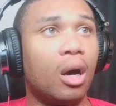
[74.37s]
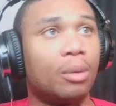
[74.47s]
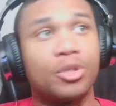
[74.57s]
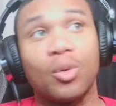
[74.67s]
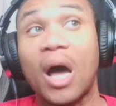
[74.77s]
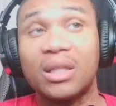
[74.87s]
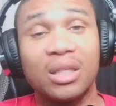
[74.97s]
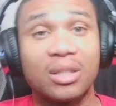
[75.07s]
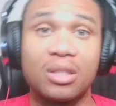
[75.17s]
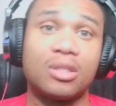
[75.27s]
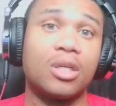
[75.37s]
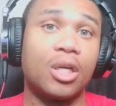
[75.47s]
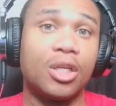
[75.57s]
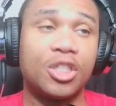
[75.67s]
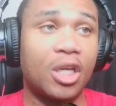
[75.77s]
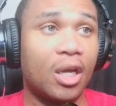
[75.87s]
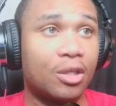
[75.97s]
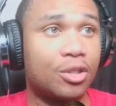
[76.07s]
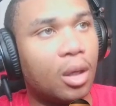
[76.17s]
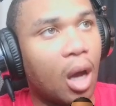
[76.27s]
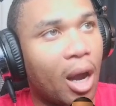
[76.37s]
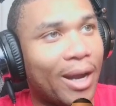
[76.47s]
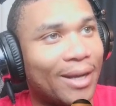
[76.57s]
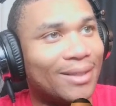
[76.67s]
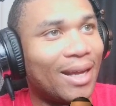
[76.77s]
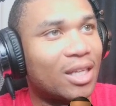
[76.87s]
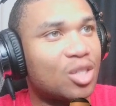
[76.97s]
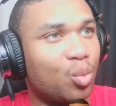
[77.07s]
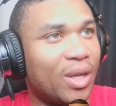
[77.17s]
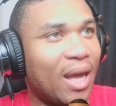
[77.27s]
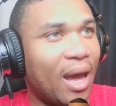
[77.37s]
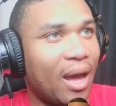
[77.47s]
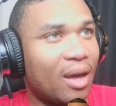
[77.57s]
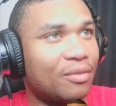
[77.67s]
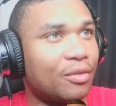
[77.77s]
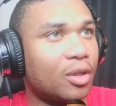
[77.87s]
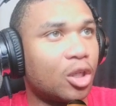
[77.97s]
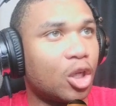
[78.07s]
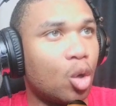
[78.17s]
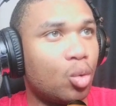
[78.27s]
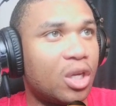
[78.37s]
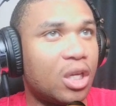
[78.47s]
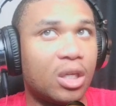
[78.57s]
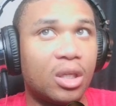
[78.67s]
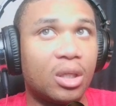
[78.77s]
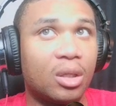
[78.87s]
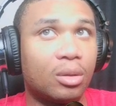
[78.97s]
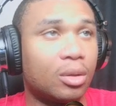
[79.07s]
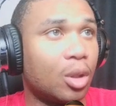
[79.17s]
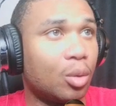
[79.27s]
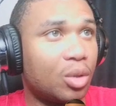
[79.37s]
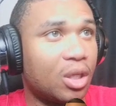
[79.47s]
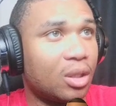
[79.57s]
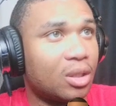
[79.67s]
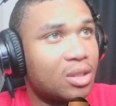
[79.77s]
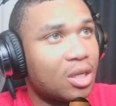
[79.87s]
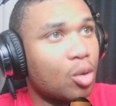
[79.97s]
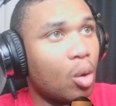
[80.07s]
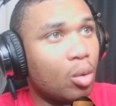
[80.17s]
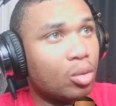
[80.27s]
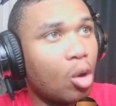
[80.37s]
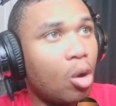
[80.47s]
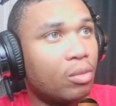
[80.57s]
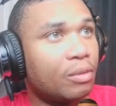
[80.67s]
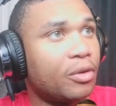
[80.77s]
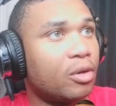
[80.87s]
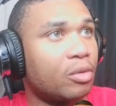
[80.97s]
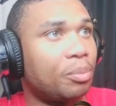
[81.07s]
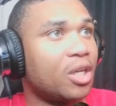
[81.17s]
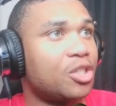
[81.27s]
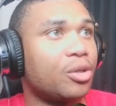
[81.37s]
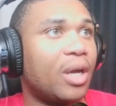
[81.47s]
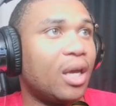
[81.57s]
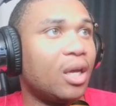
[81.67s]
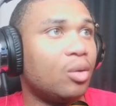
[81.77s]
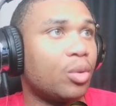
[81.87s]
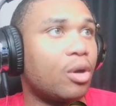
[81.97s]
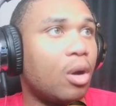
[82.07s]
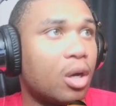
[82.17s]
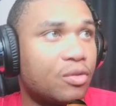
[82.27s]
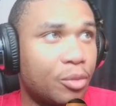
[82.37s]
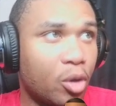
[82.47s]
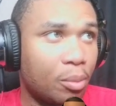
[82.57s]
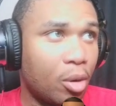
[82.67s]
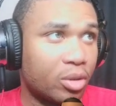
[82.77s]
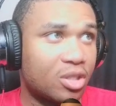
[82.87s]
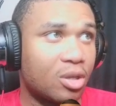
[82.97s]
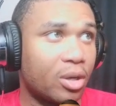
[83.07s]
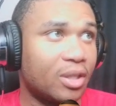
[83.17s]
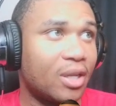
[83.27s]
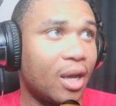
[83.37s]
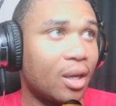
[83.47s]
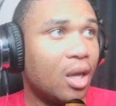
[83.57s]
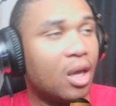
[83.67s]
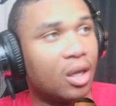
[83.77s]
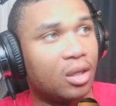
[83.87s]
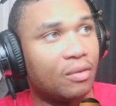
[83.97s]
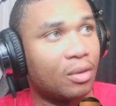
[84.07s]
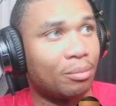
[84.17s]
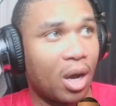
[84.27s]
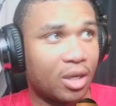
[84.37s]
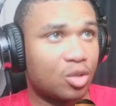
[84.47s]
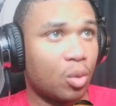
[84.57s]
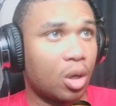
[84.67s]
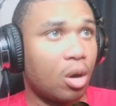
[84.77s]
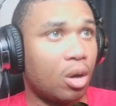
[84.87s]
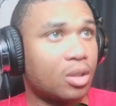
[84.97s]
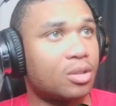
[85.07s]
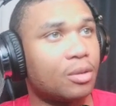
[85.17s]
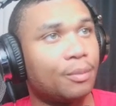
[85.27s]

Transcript: So I think this is a good change. All right, next we have Loki. He says, old on reveal, replace your hand with cards from your opponent's starting deck, give them -1 cost.